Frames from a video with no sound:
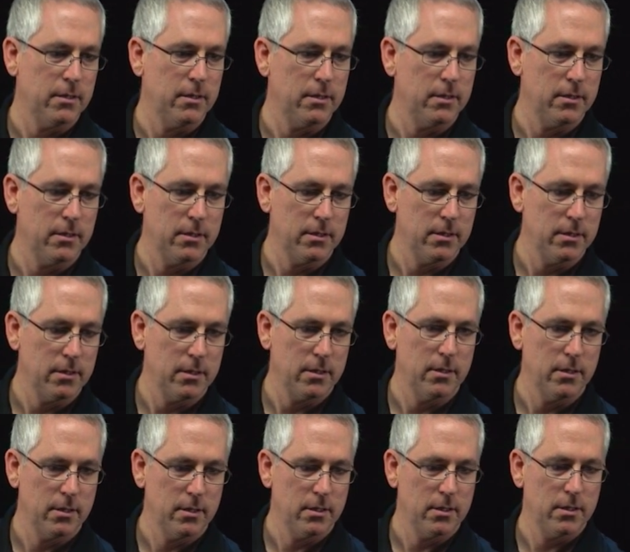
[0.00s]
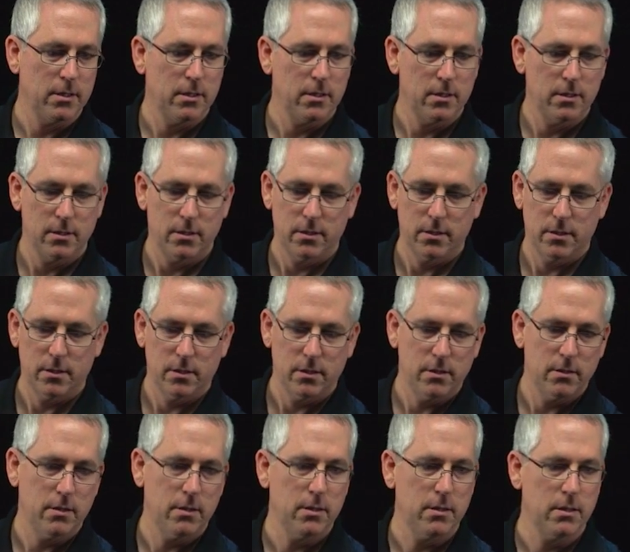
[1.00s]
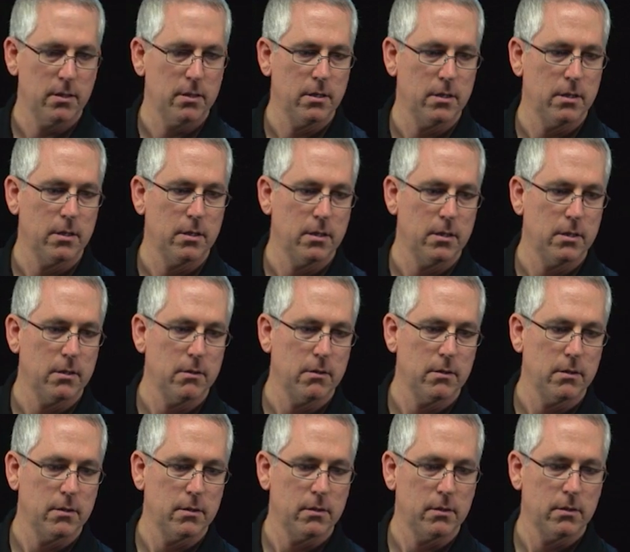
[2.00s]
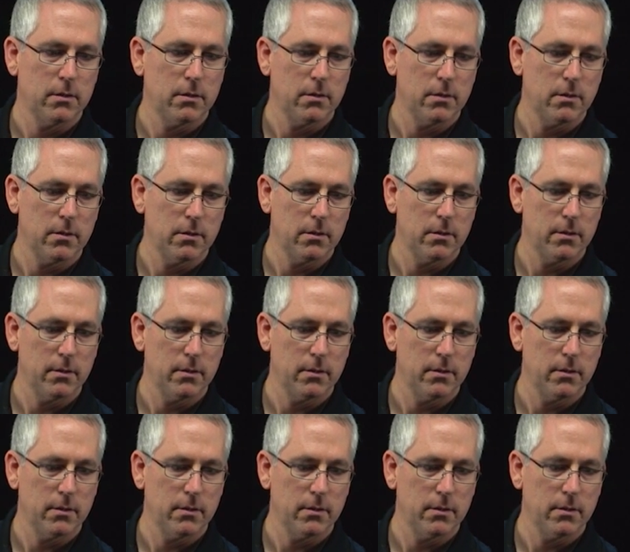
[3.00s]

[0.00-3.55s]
Nobody speaks.